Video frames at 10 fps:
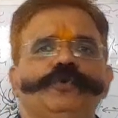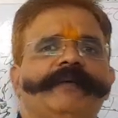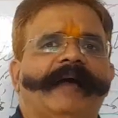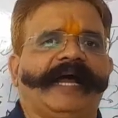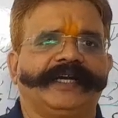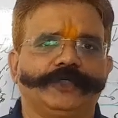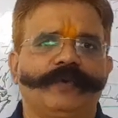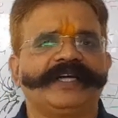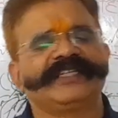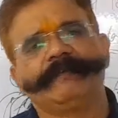to a magnet,
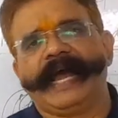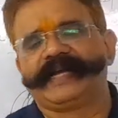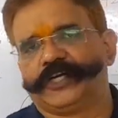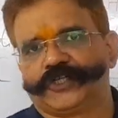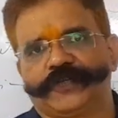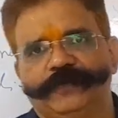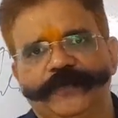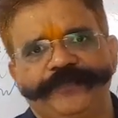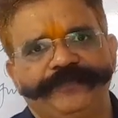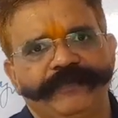towards a magnet,
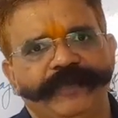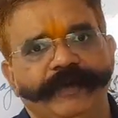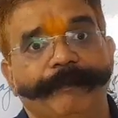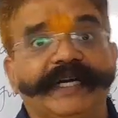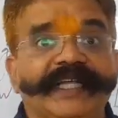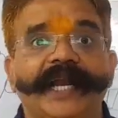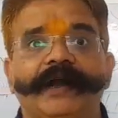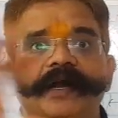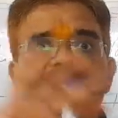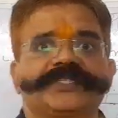but they are
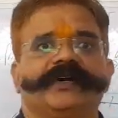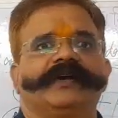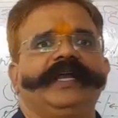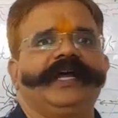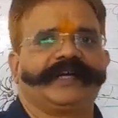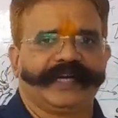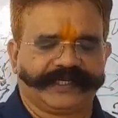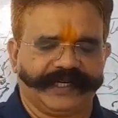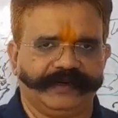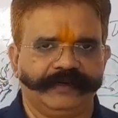not strongly
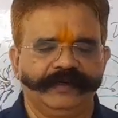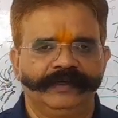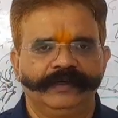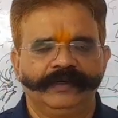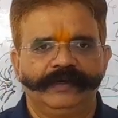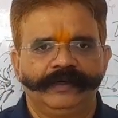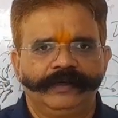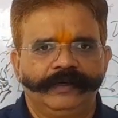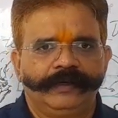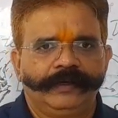attracted.
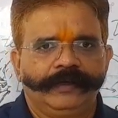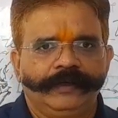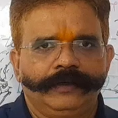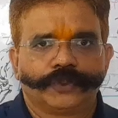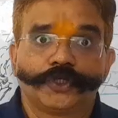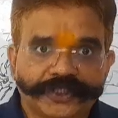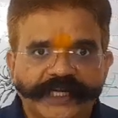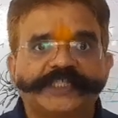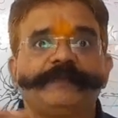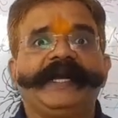So
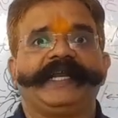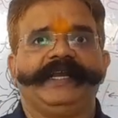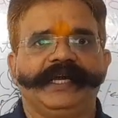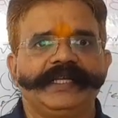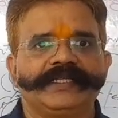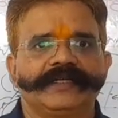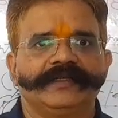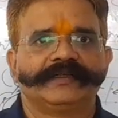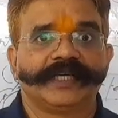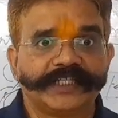such materials,
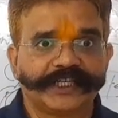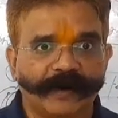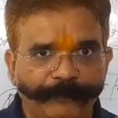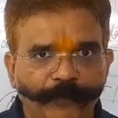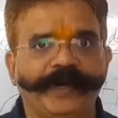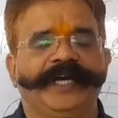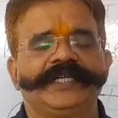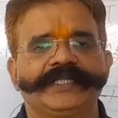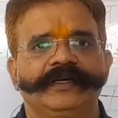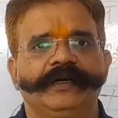such
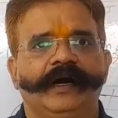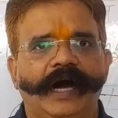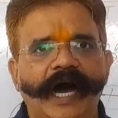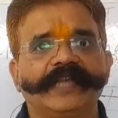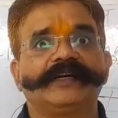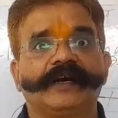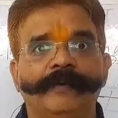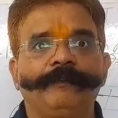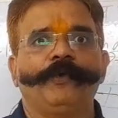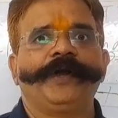components are the
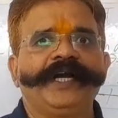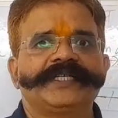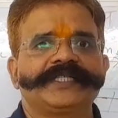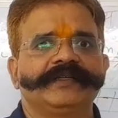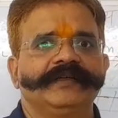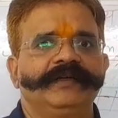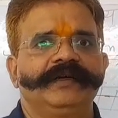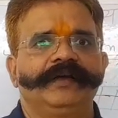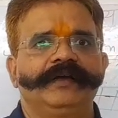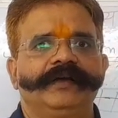components
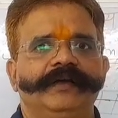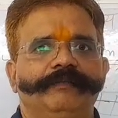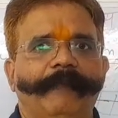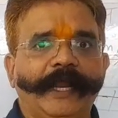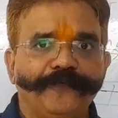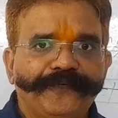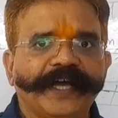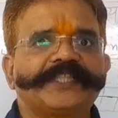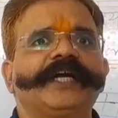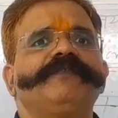
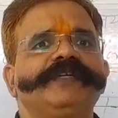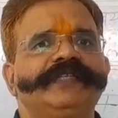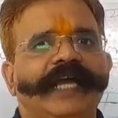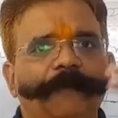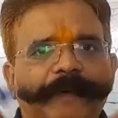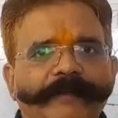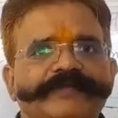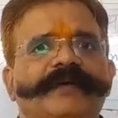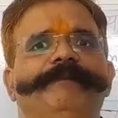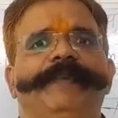manufactured with the help of
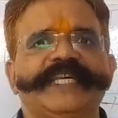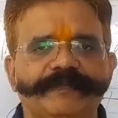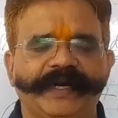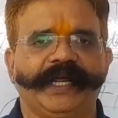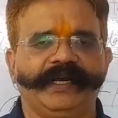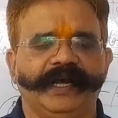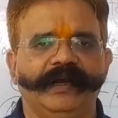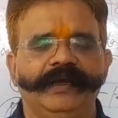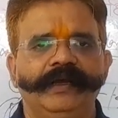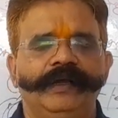some base material